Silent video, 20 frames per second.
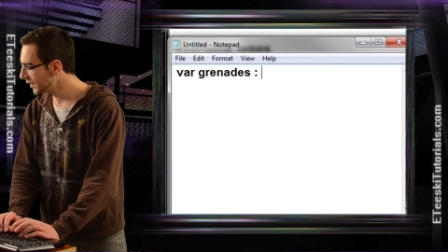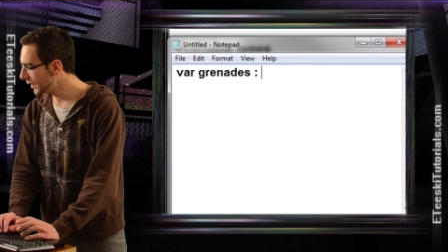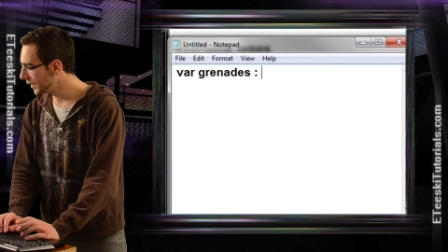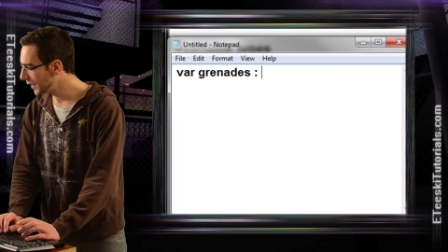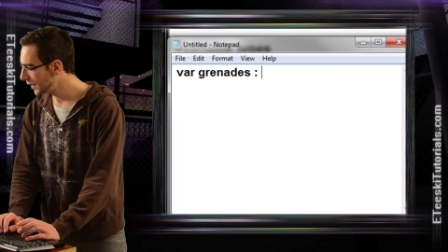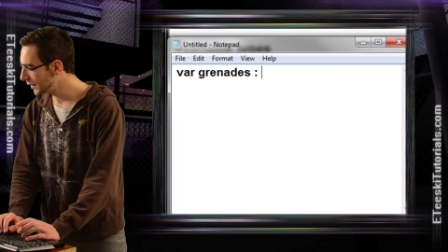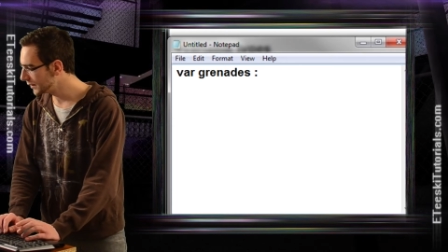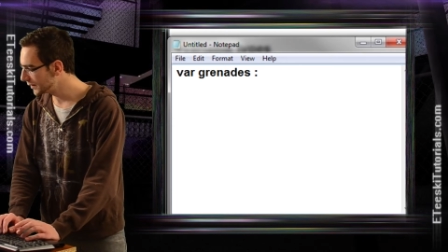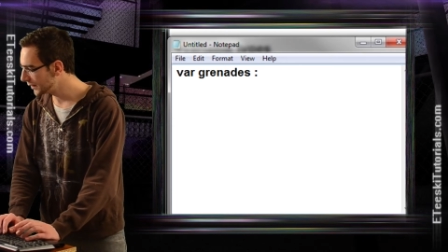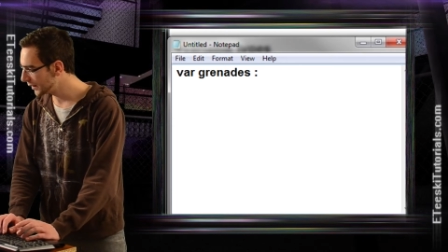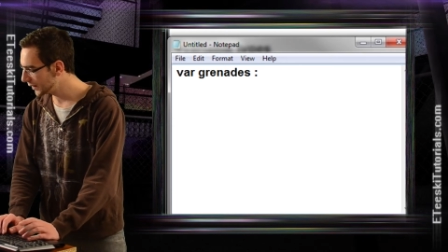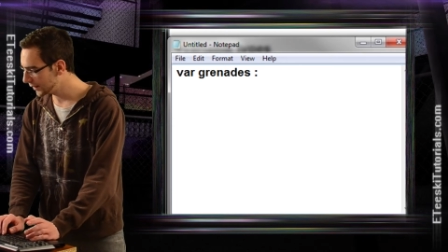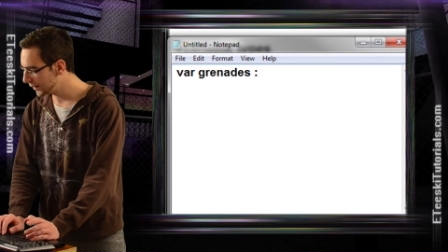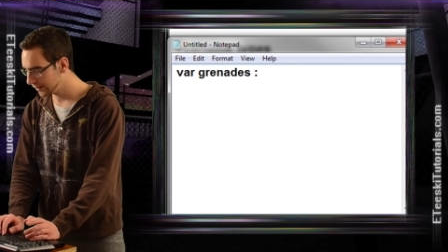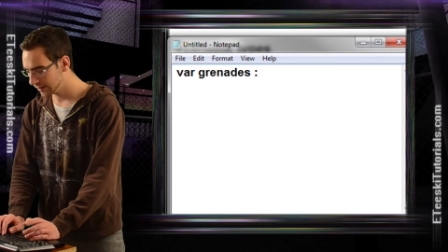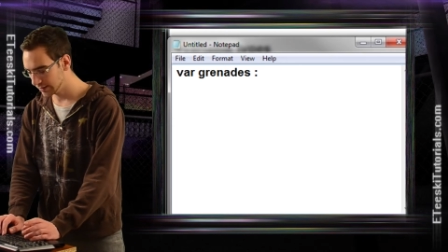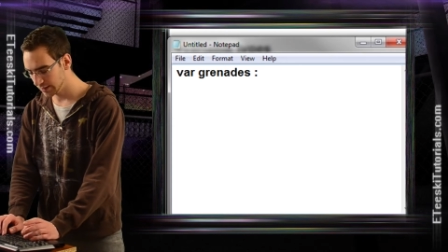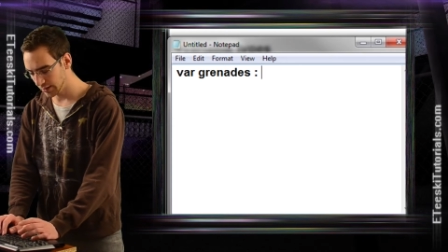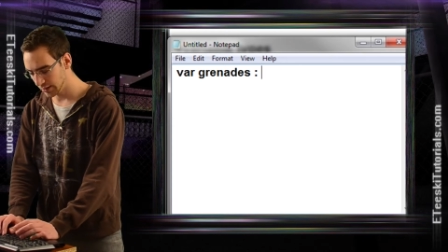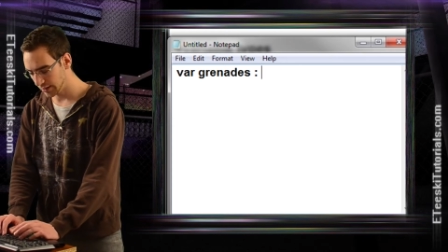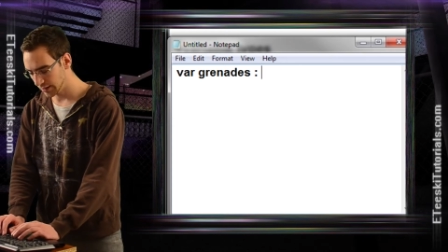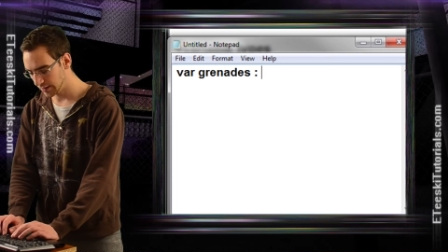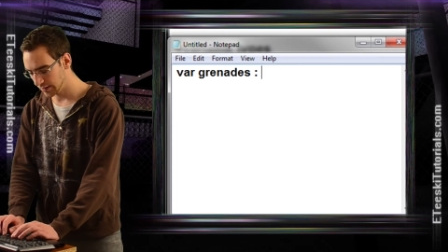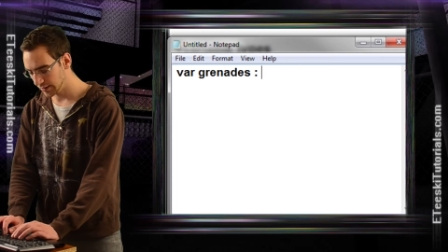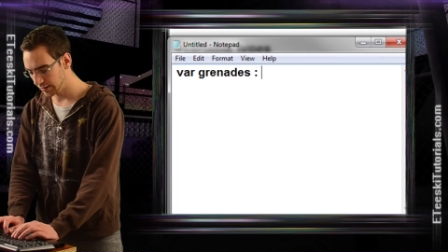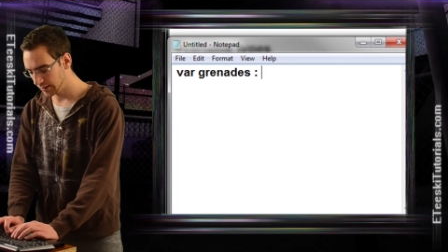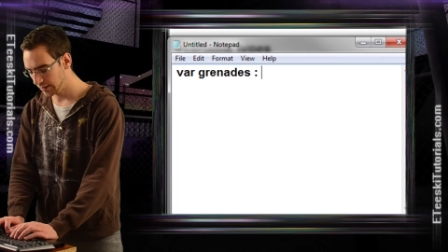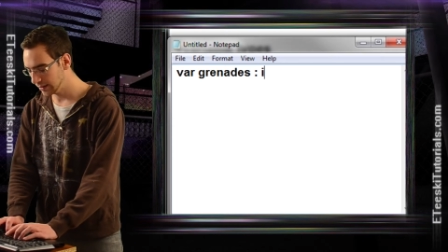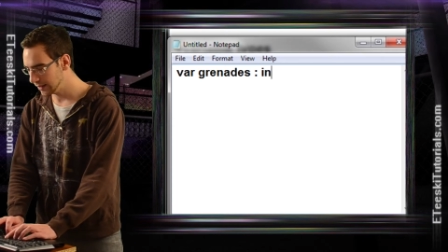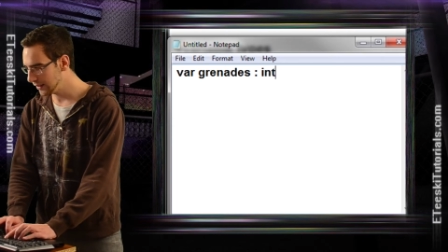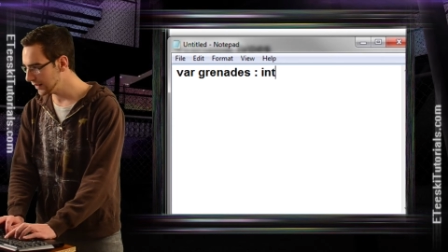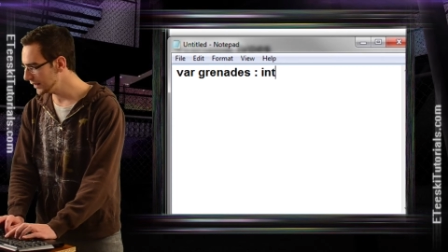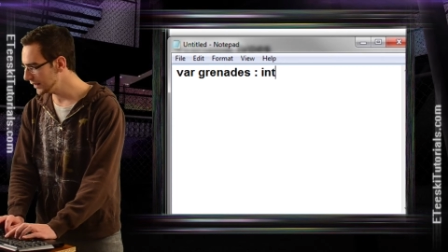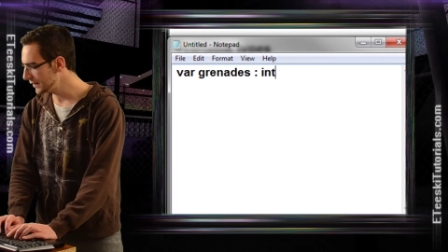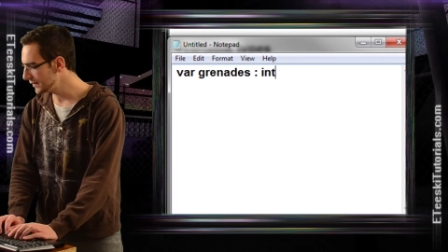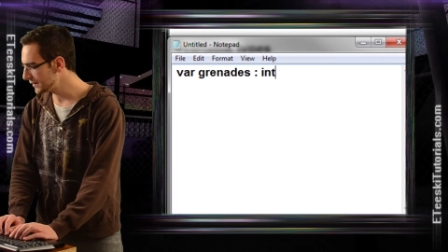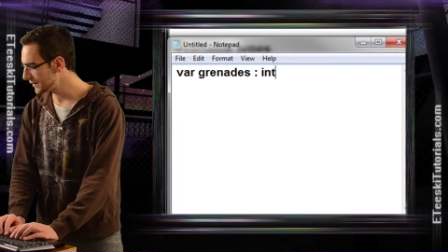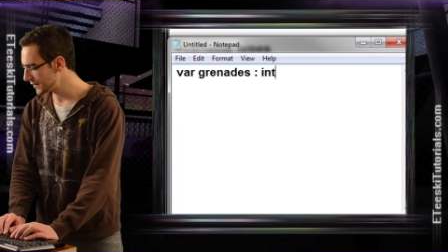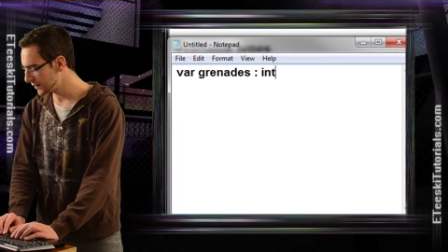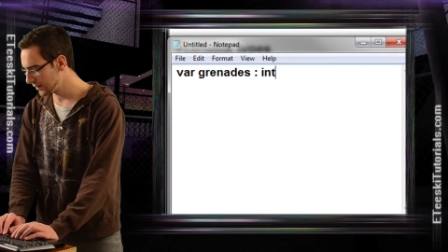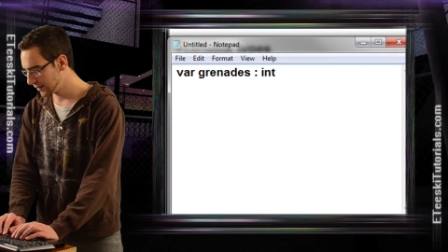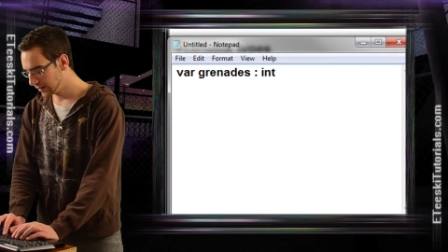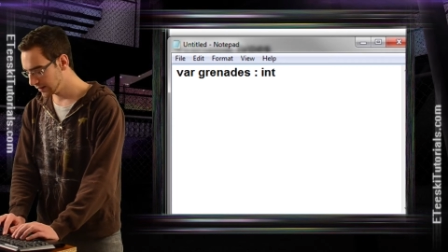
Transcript: And then uh, int,